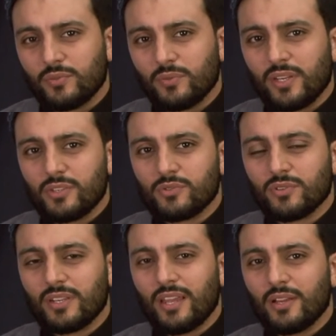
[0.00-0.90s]
when
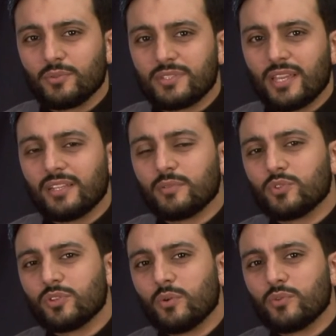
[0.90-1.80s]
Rasulullah would tell him
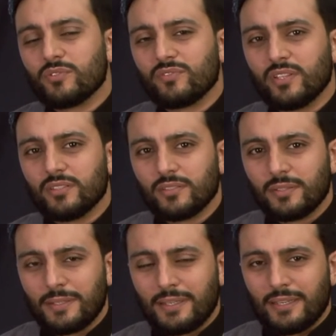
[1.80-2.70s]
to go and reveal
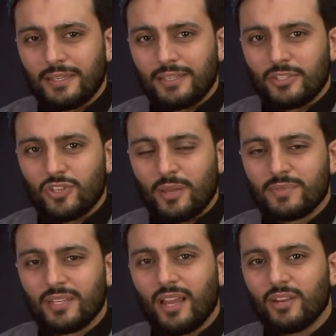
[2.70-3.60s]

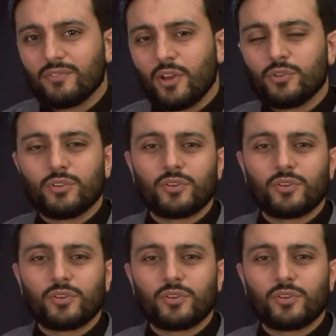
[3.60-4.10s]
chapter 9 of the